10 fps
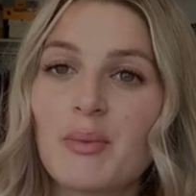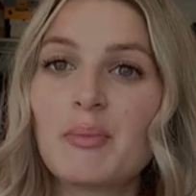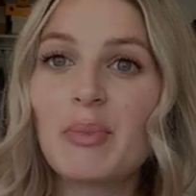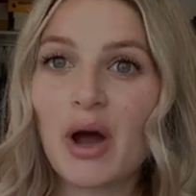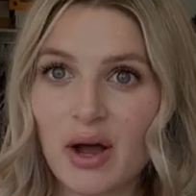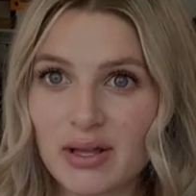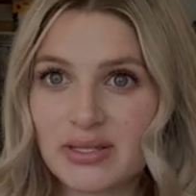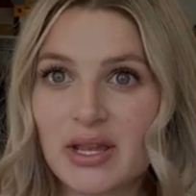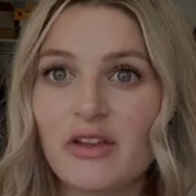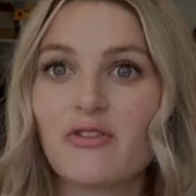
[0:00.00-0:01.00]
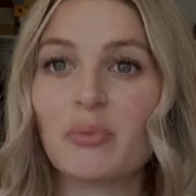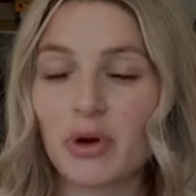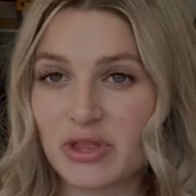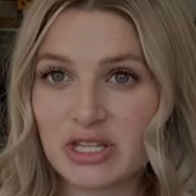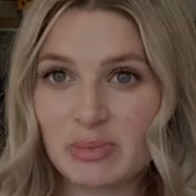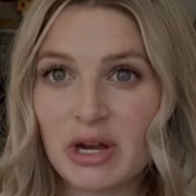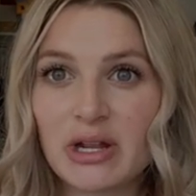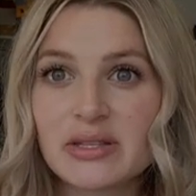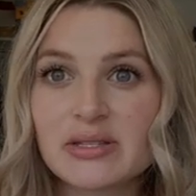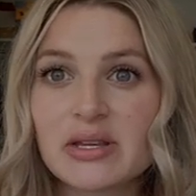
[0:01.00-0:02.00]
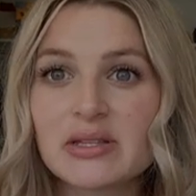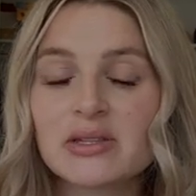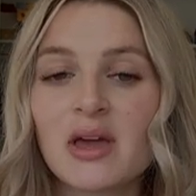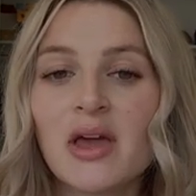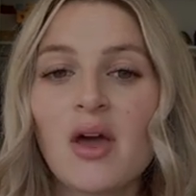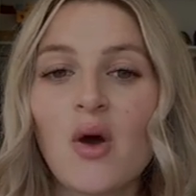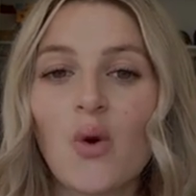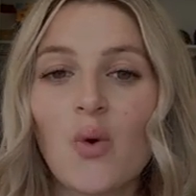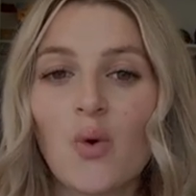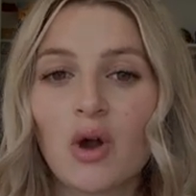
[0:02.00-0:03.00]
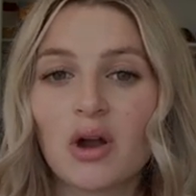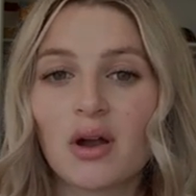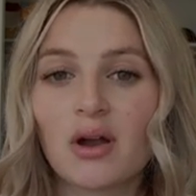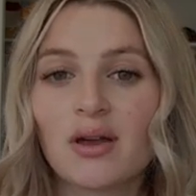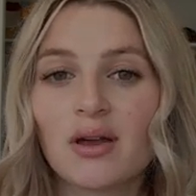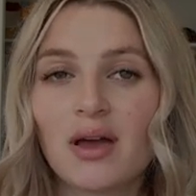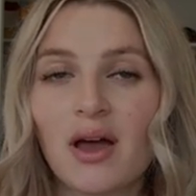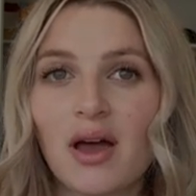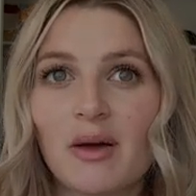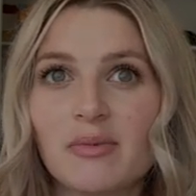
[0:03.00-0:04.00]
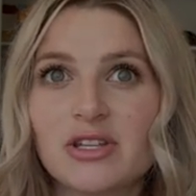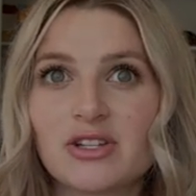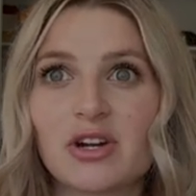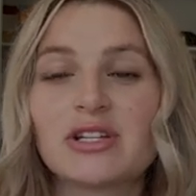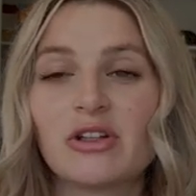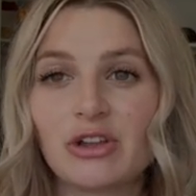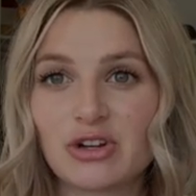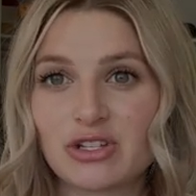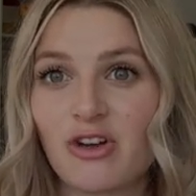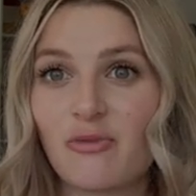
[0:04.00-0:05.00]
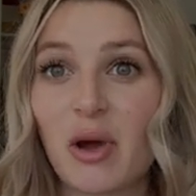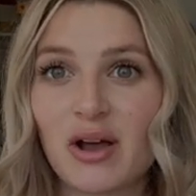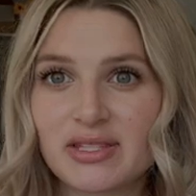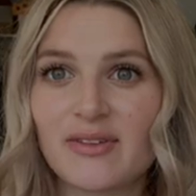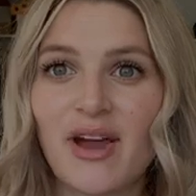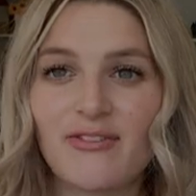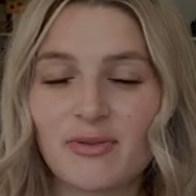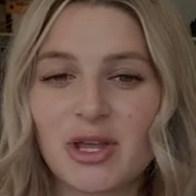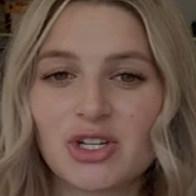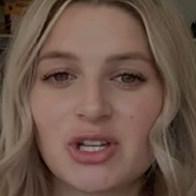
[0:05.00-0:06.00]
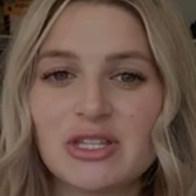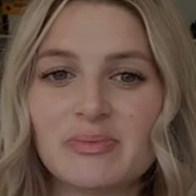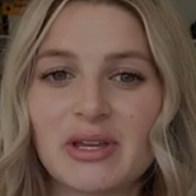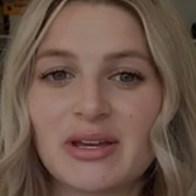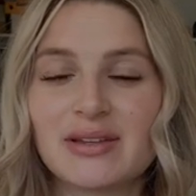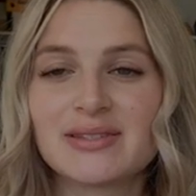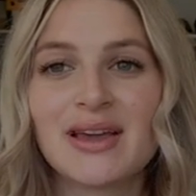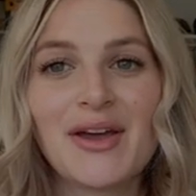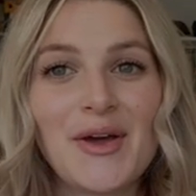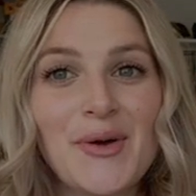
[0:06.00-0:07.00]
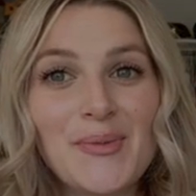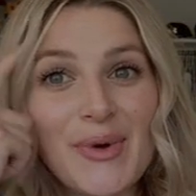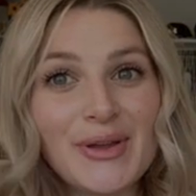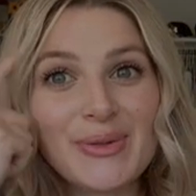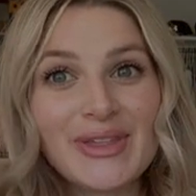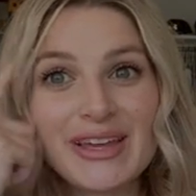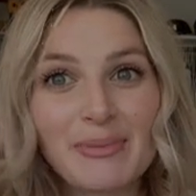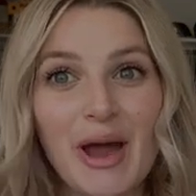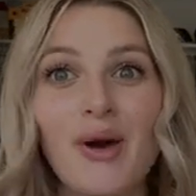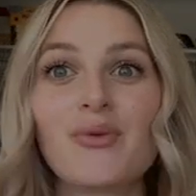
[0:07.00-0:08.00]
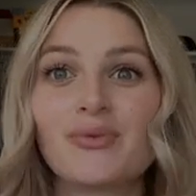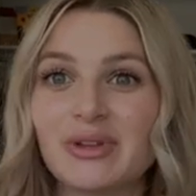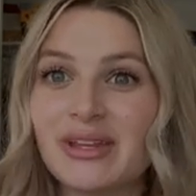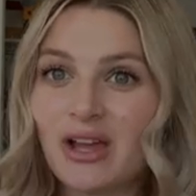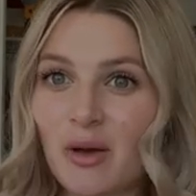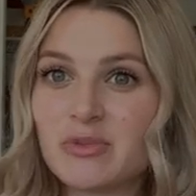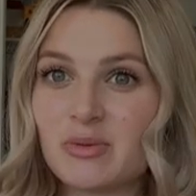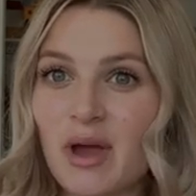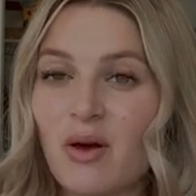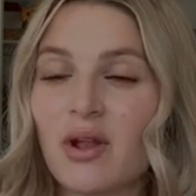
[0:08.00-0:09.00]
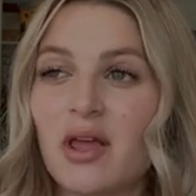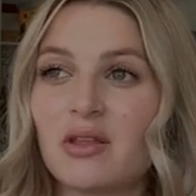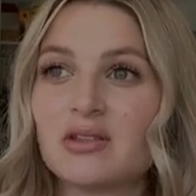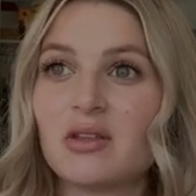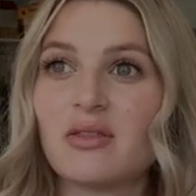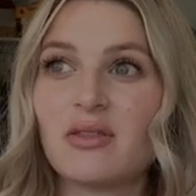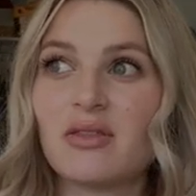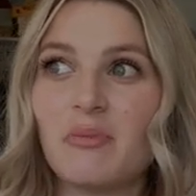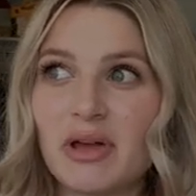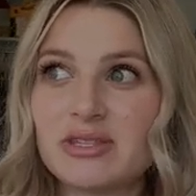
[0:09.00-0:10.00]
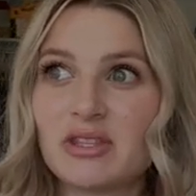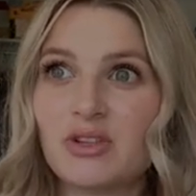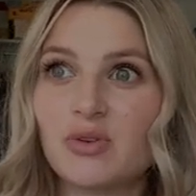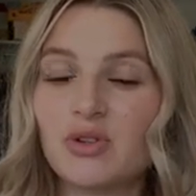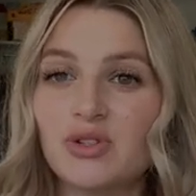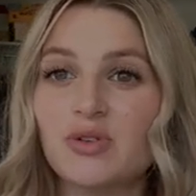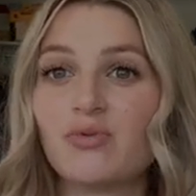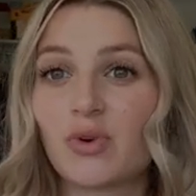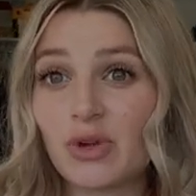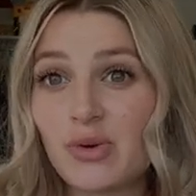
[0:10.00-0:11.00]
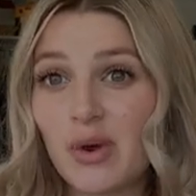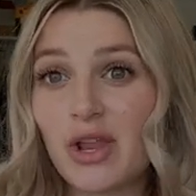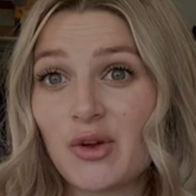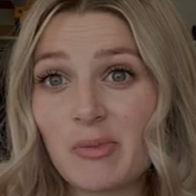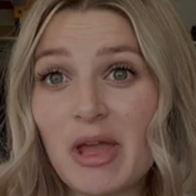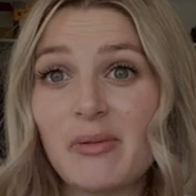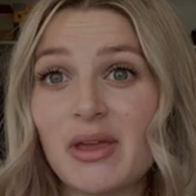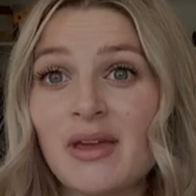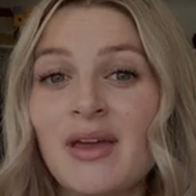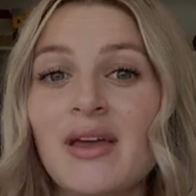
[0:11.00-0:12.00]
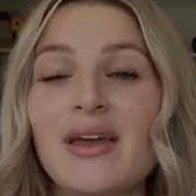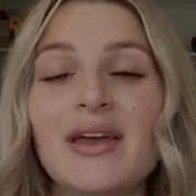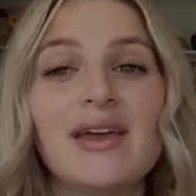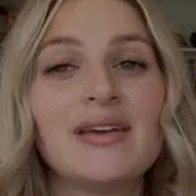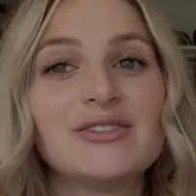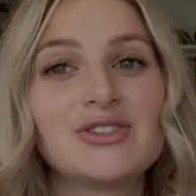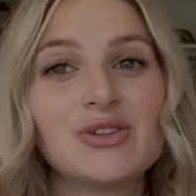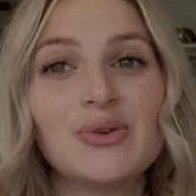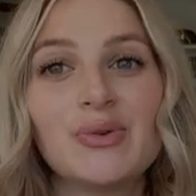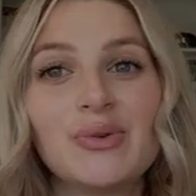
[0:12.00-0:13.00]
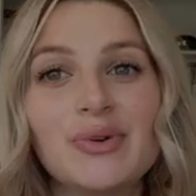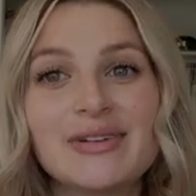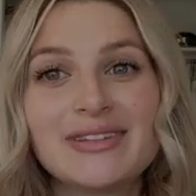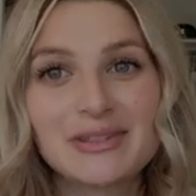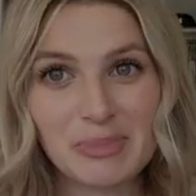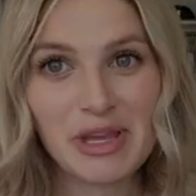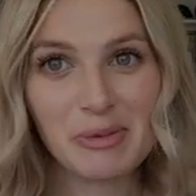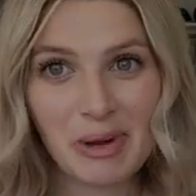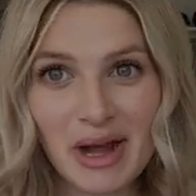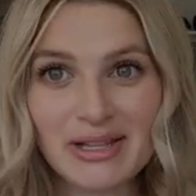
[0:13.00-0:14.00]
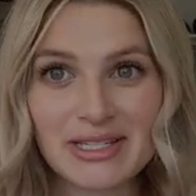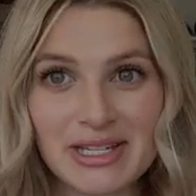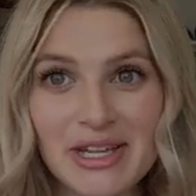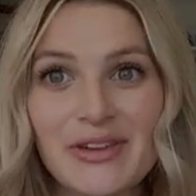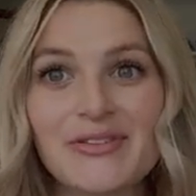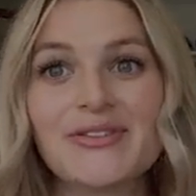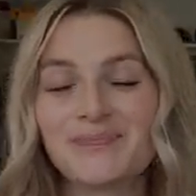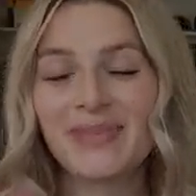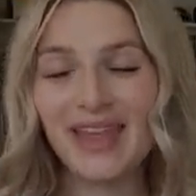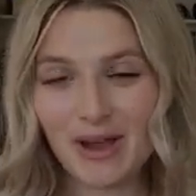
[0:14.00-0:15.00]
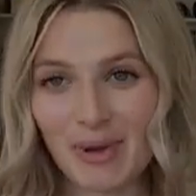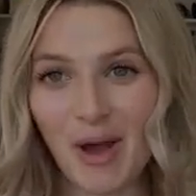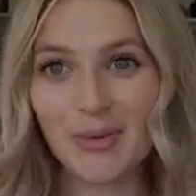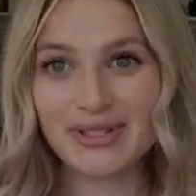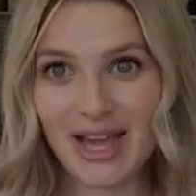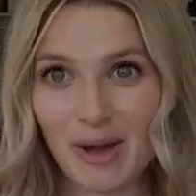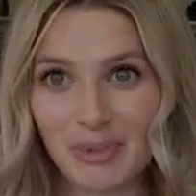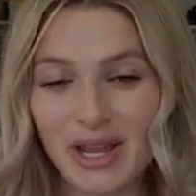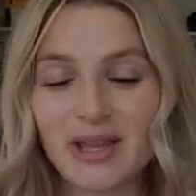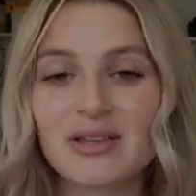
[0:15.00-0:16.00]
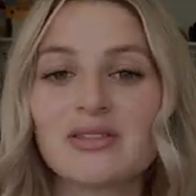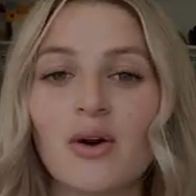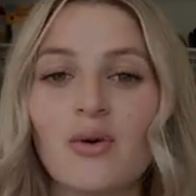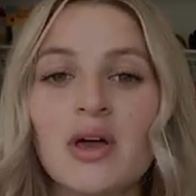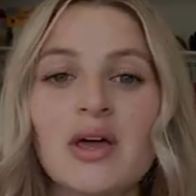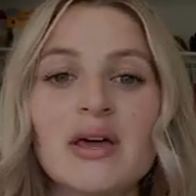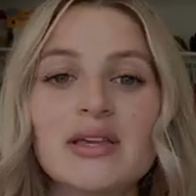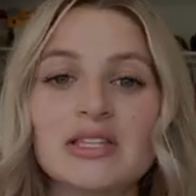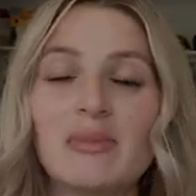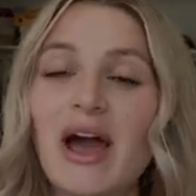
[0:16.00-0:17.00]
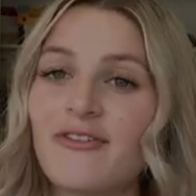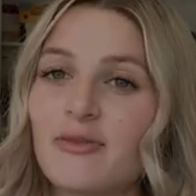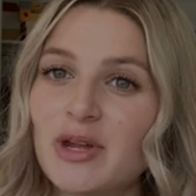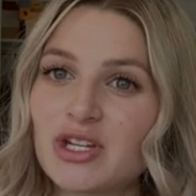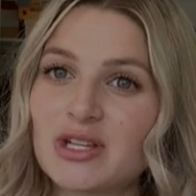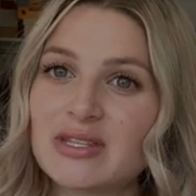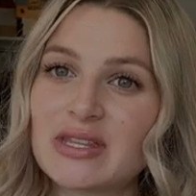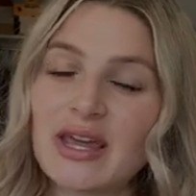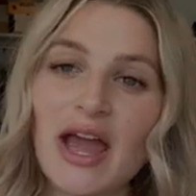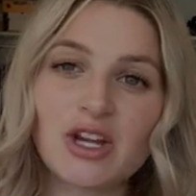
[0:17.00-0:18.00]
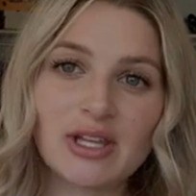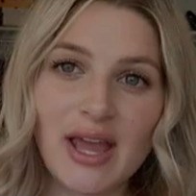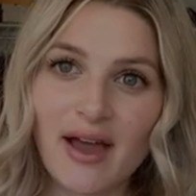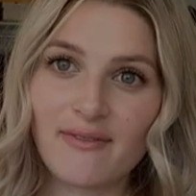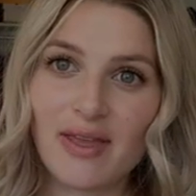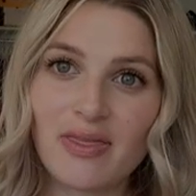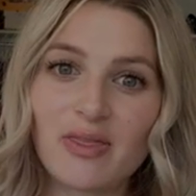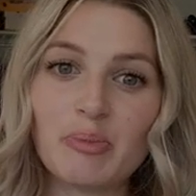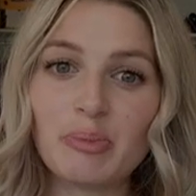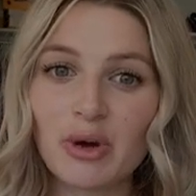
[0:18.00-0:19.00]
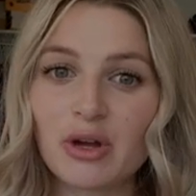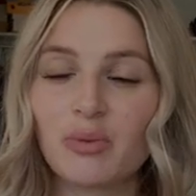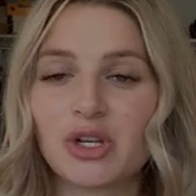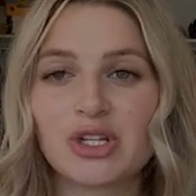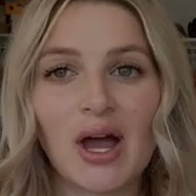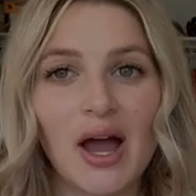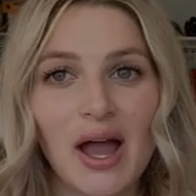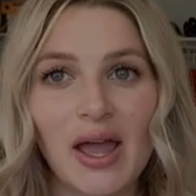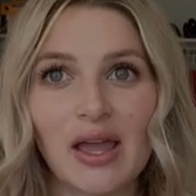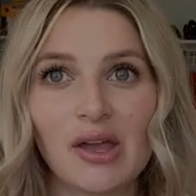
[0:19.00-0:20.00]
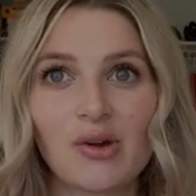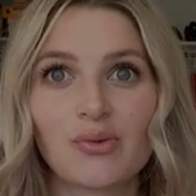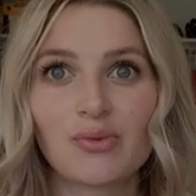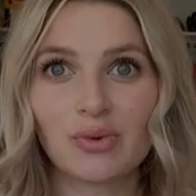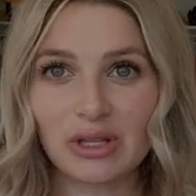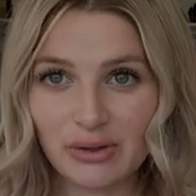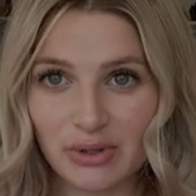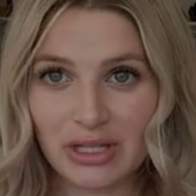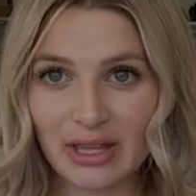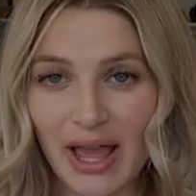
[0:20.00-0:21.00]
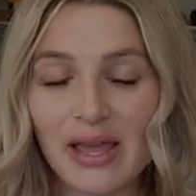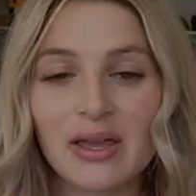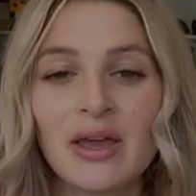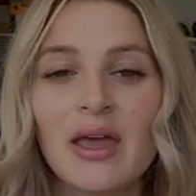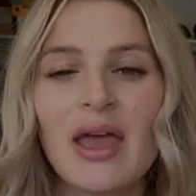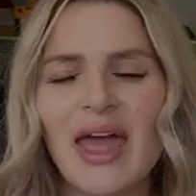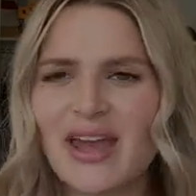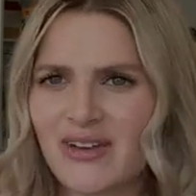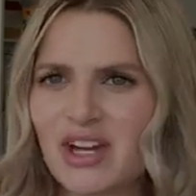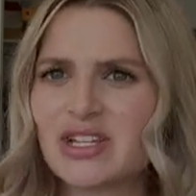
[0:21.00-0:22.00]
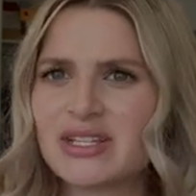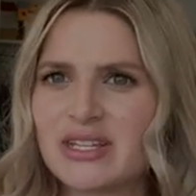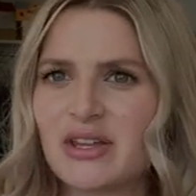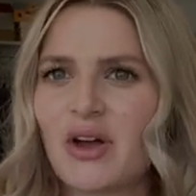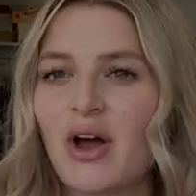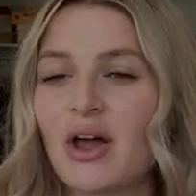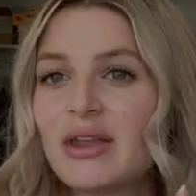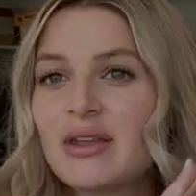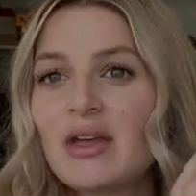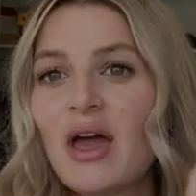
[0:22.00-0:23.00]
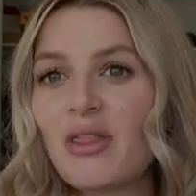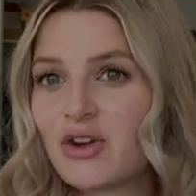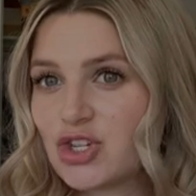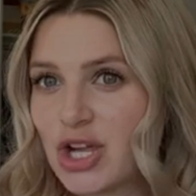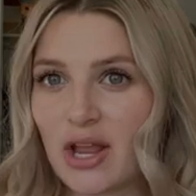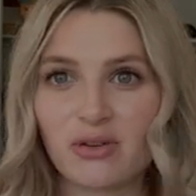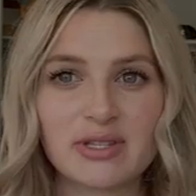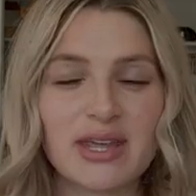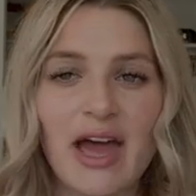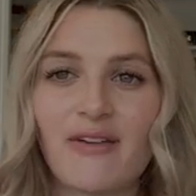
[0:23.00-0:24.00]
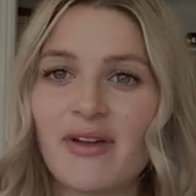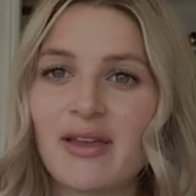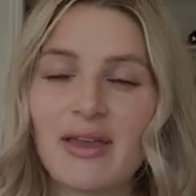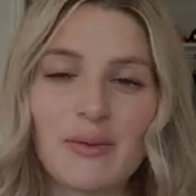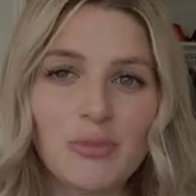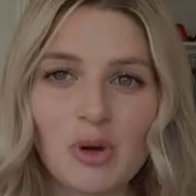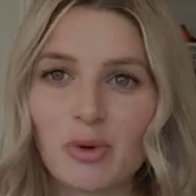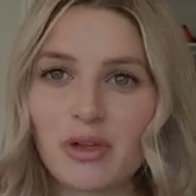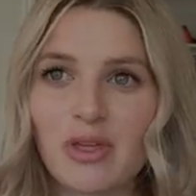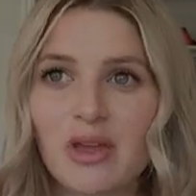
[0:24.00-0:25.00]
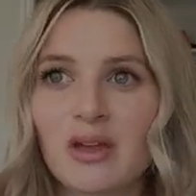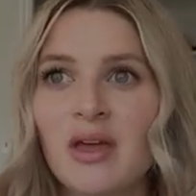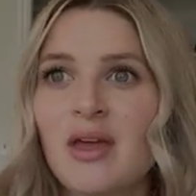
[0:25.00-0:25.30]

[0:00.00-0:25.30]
positive birth experiences, or start telling yourself positive affirmations, because what you think about really comes about. And the best thing that you can do for you and your baby is to speak positive about what's happening. So some affirmations that they actually have in the book, which I really, really like, and I've actually seen on other channels that have Hypno Birthing,